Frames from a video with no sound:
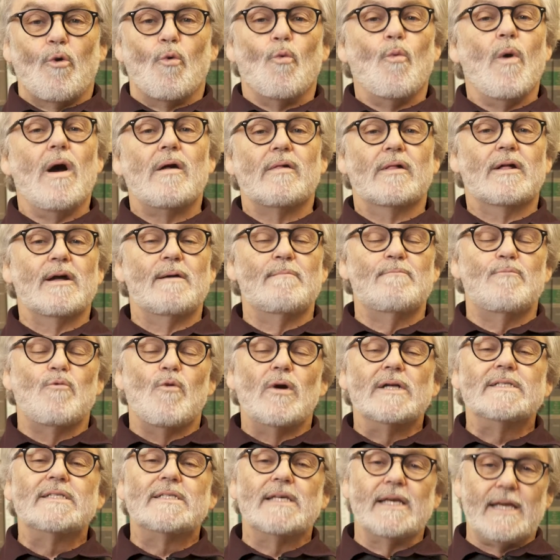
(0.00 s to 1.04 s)
Welcome
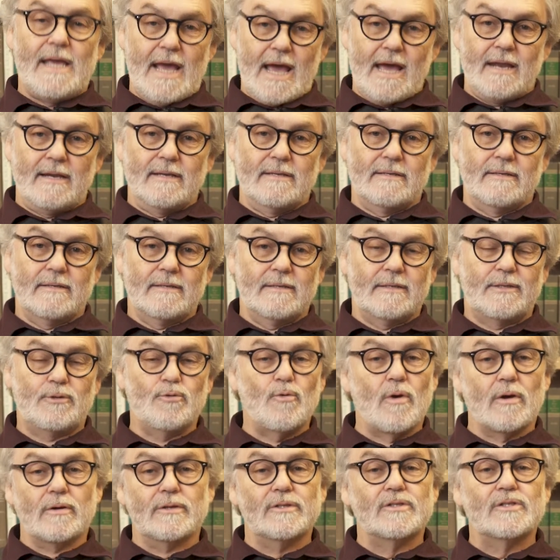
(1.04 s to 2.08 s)
once again
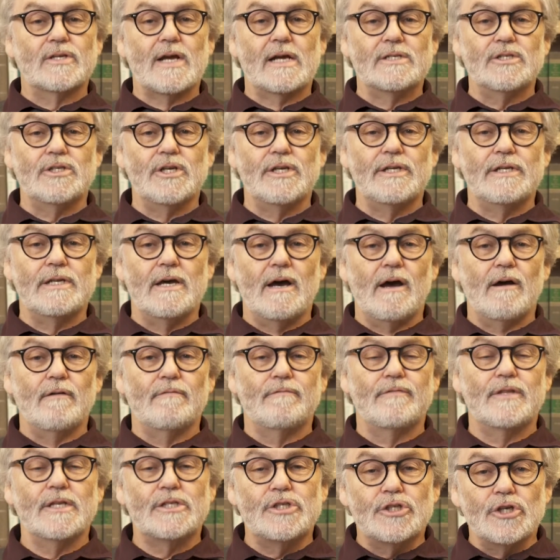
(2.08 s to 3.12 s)
to our discussion
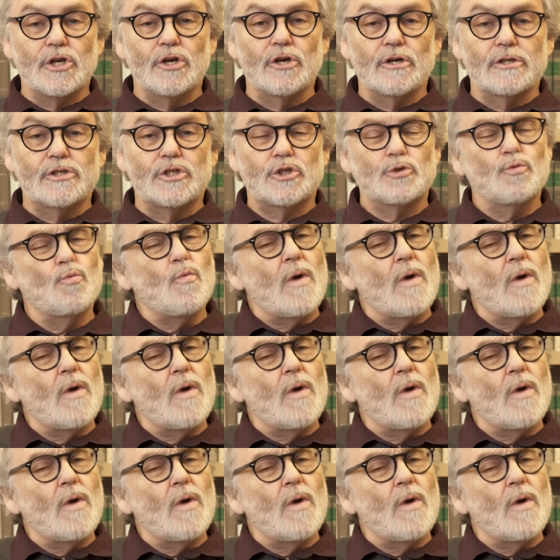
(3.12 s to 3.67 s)
of the church.